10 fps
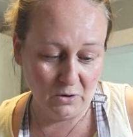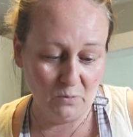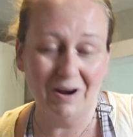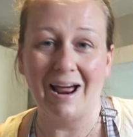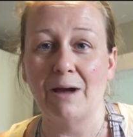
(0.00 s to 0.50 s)

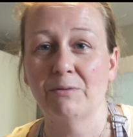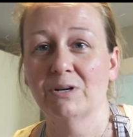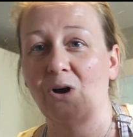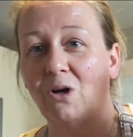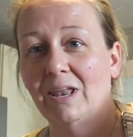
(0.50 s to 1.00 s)
what I would
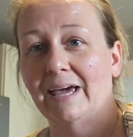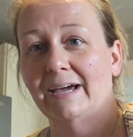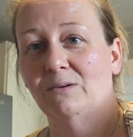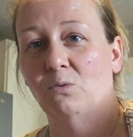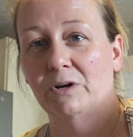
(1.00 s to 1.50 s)
call like
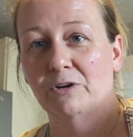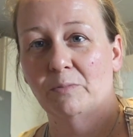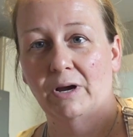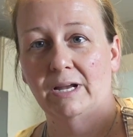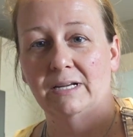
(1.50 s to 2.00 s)
Wonder
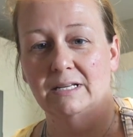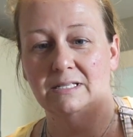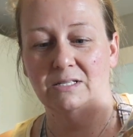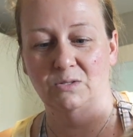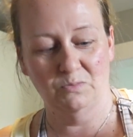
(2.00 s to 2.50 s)
Bread.
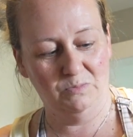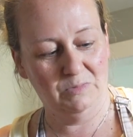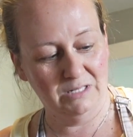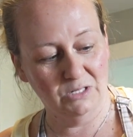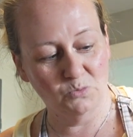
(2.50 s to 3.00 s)
This is